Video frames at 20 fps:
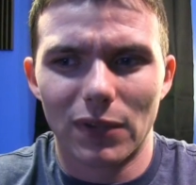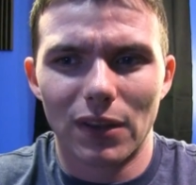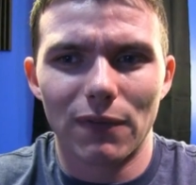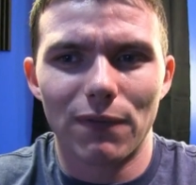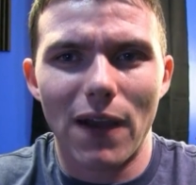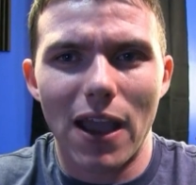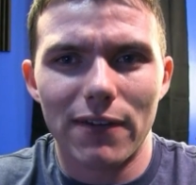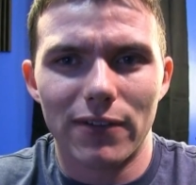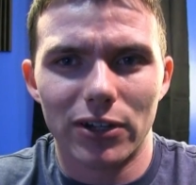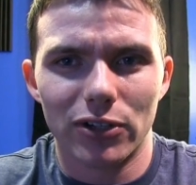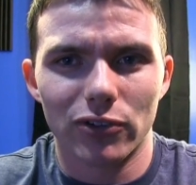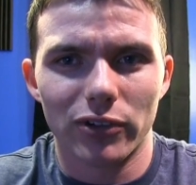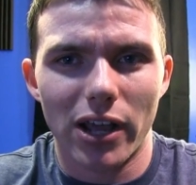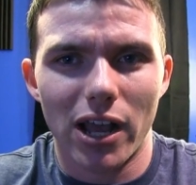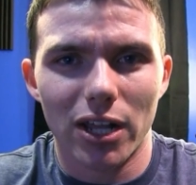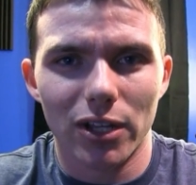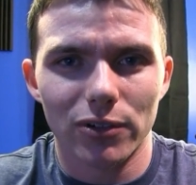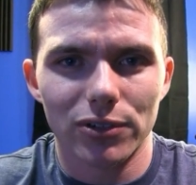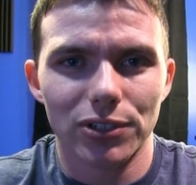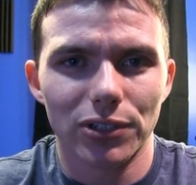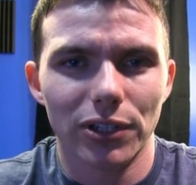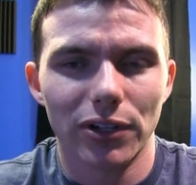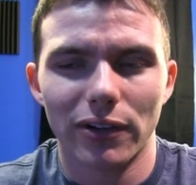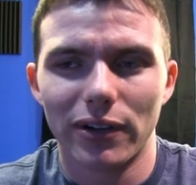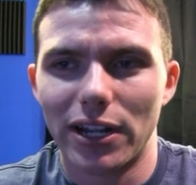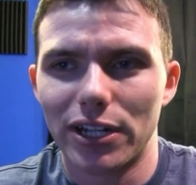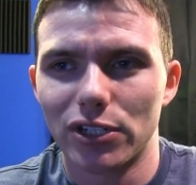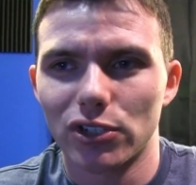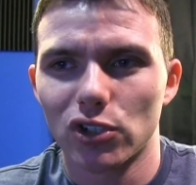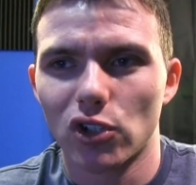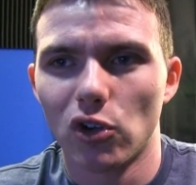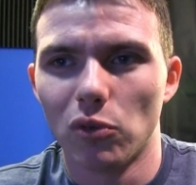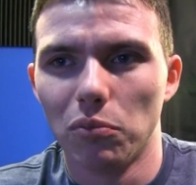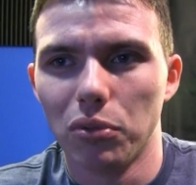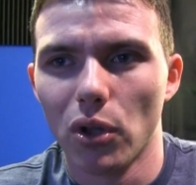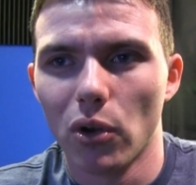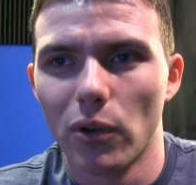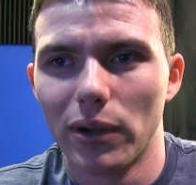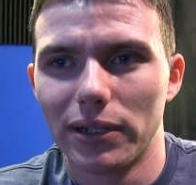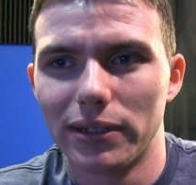$500 in there, and I just go
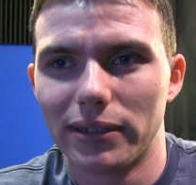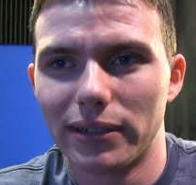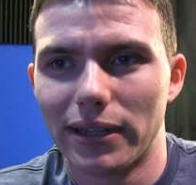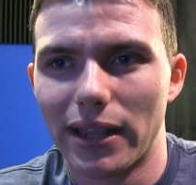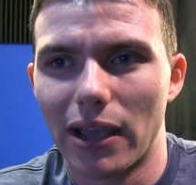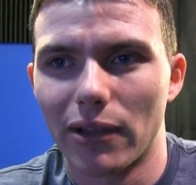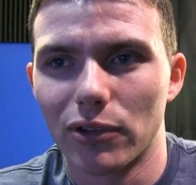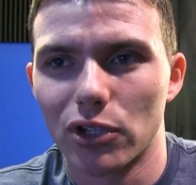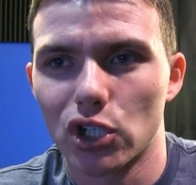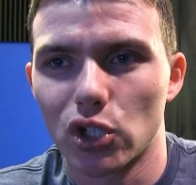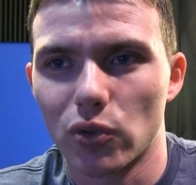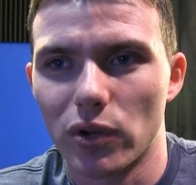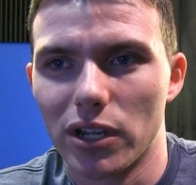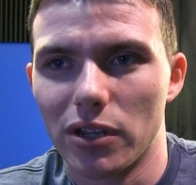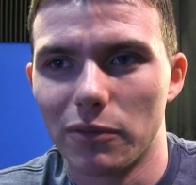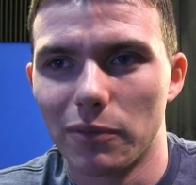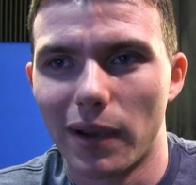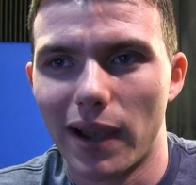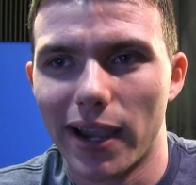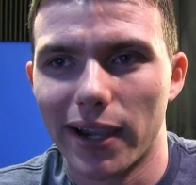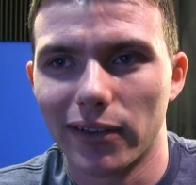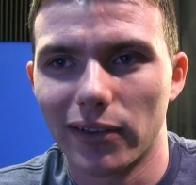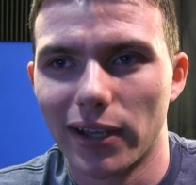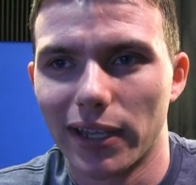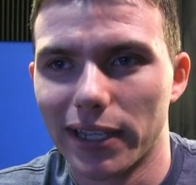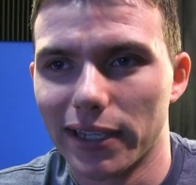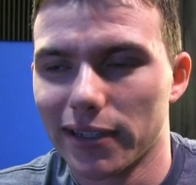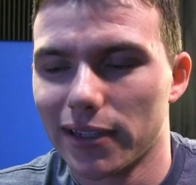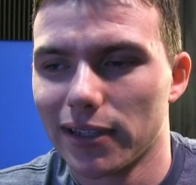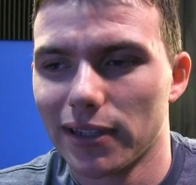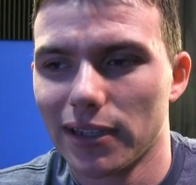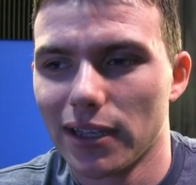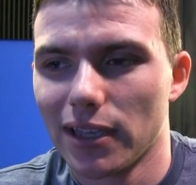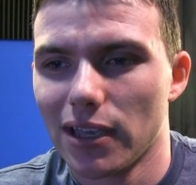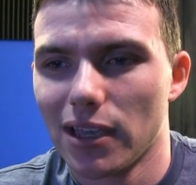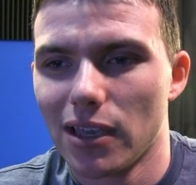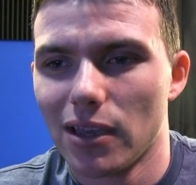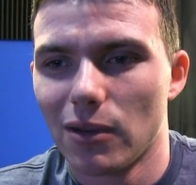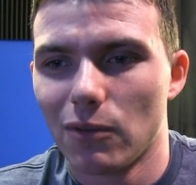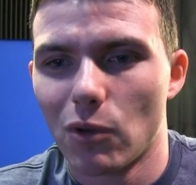blow it down the street buying like,
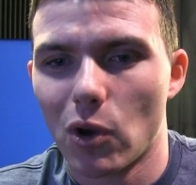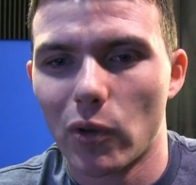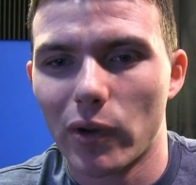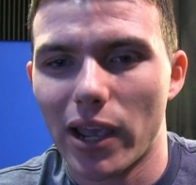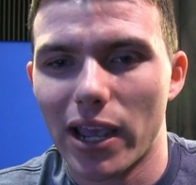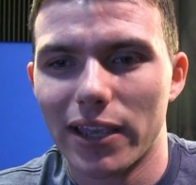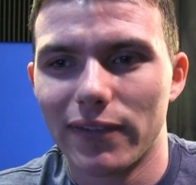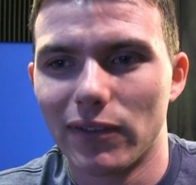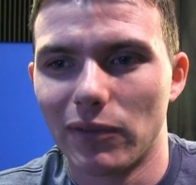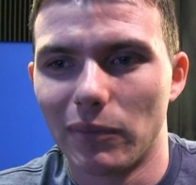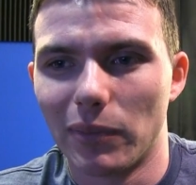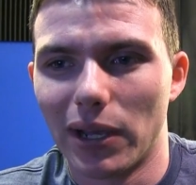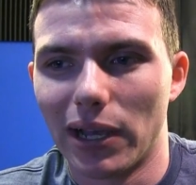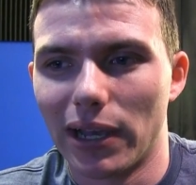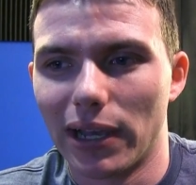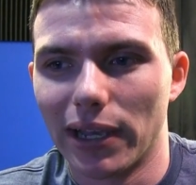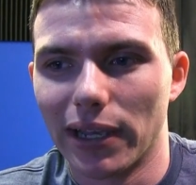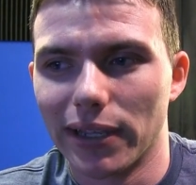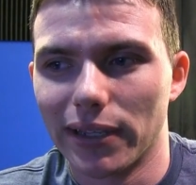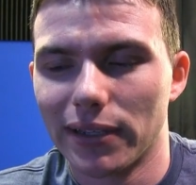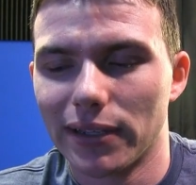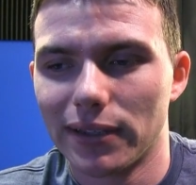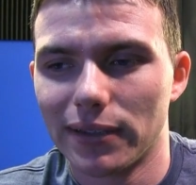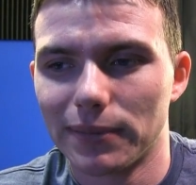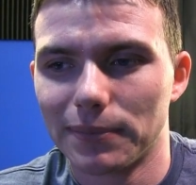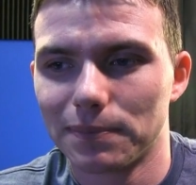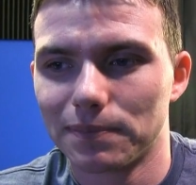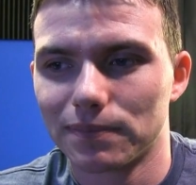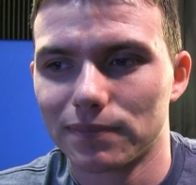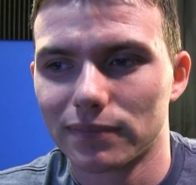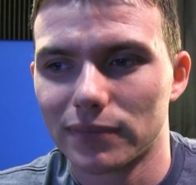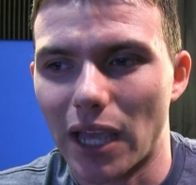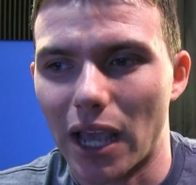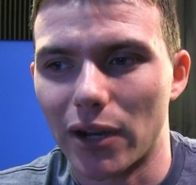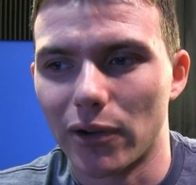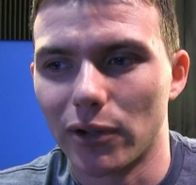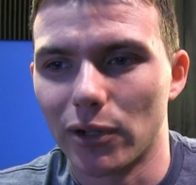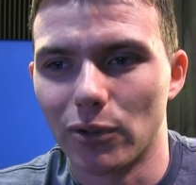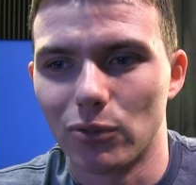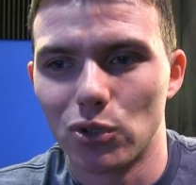what would I even buy? I
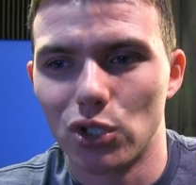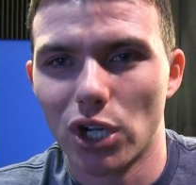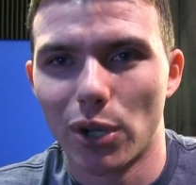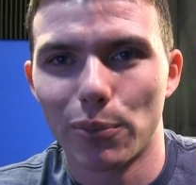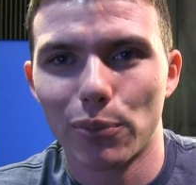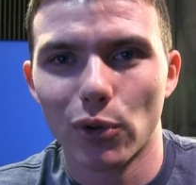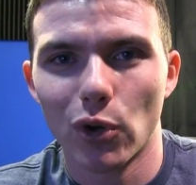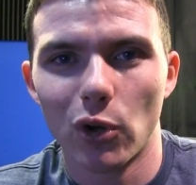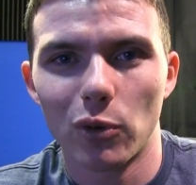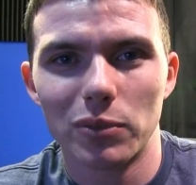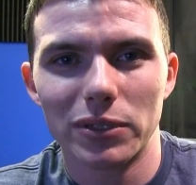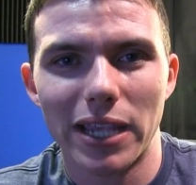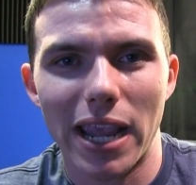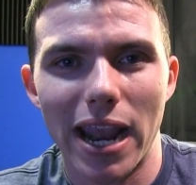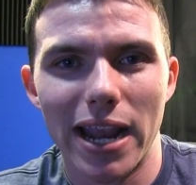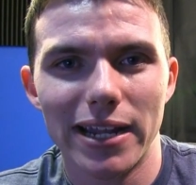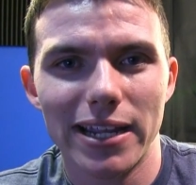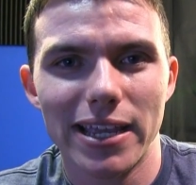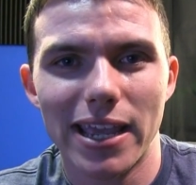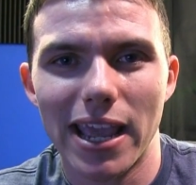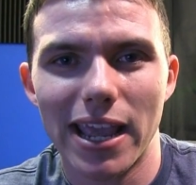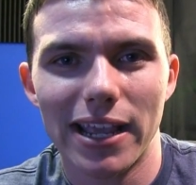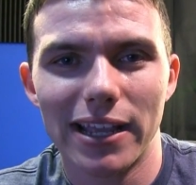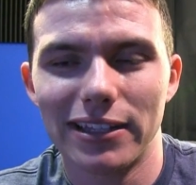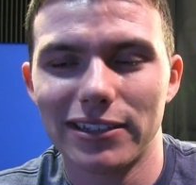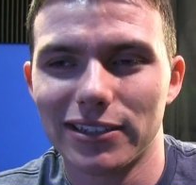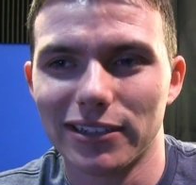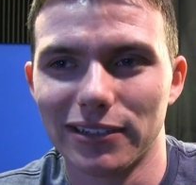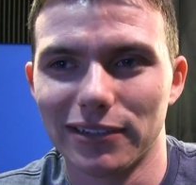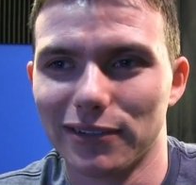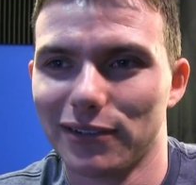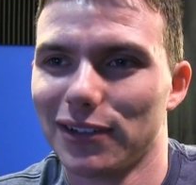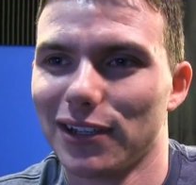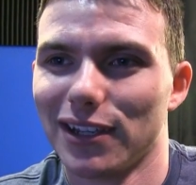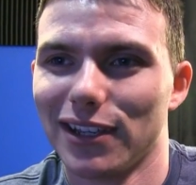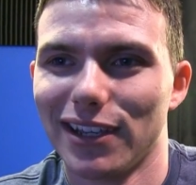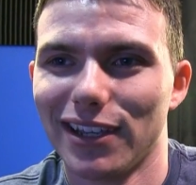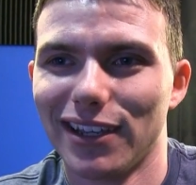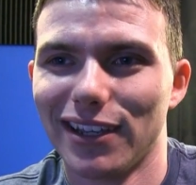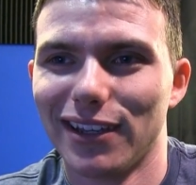don't know, jump ropes, candy canes, and
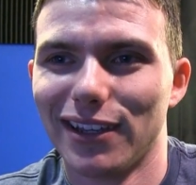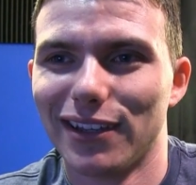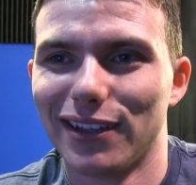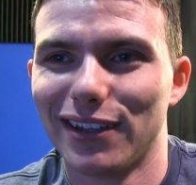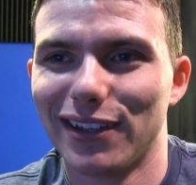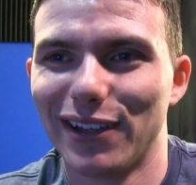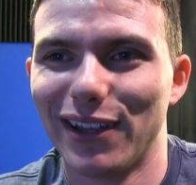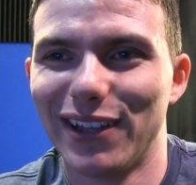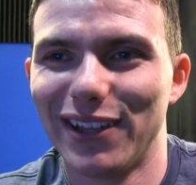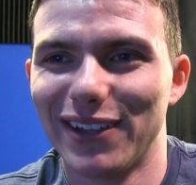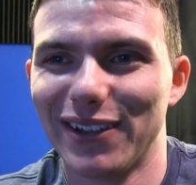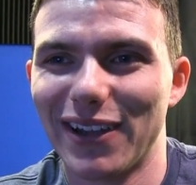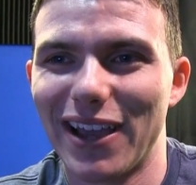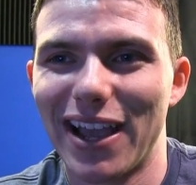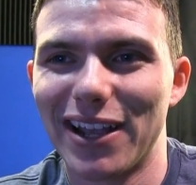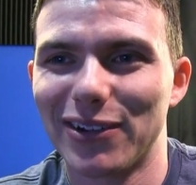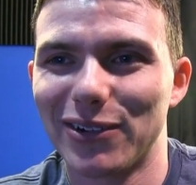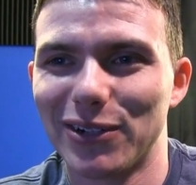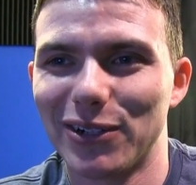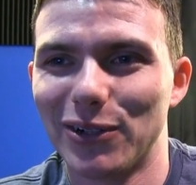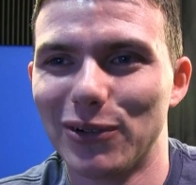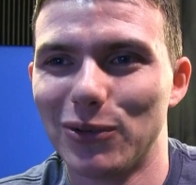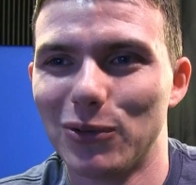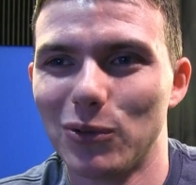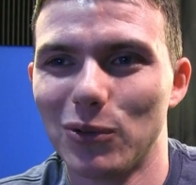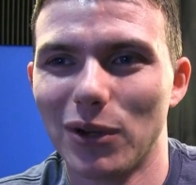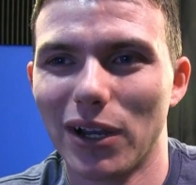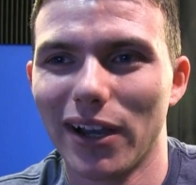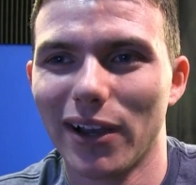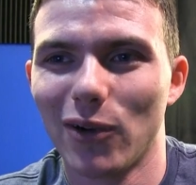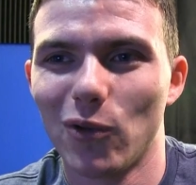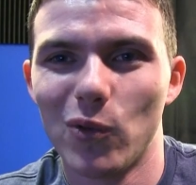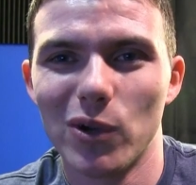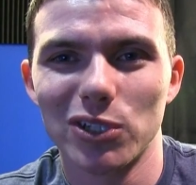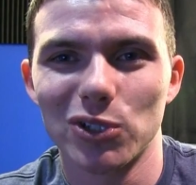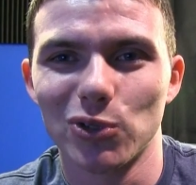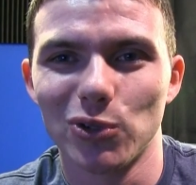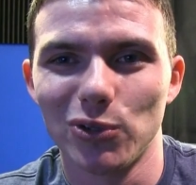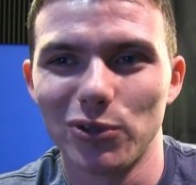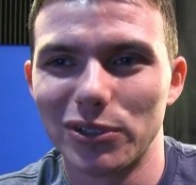I don't know,
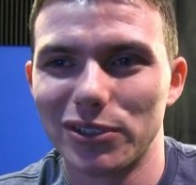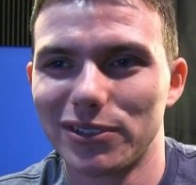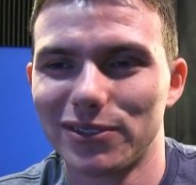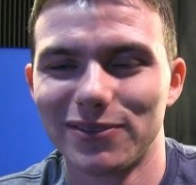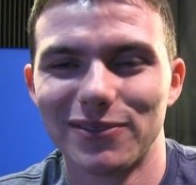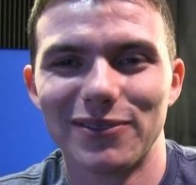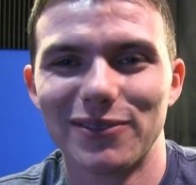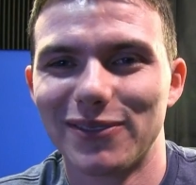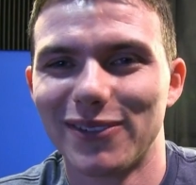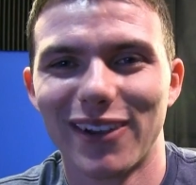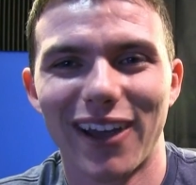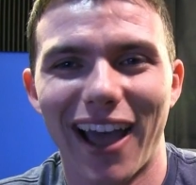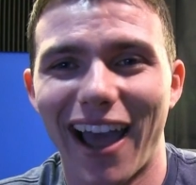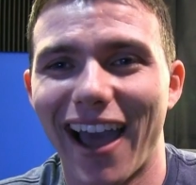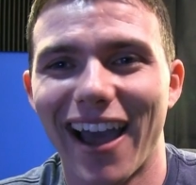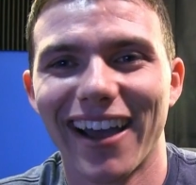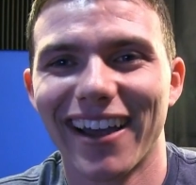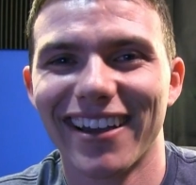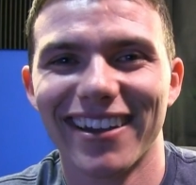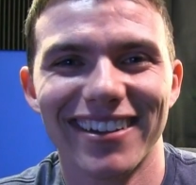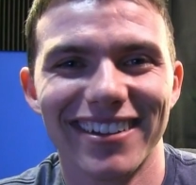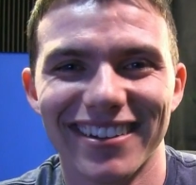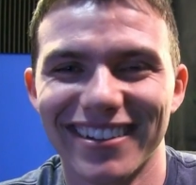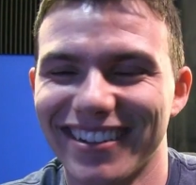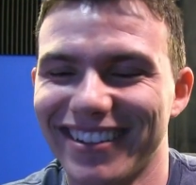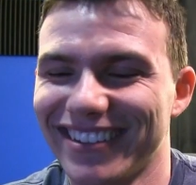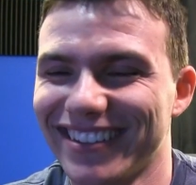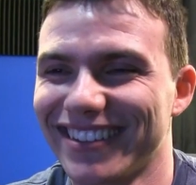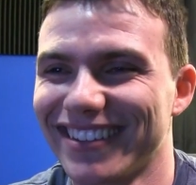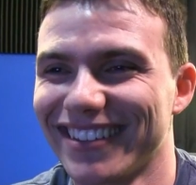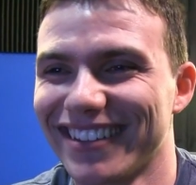whistles. What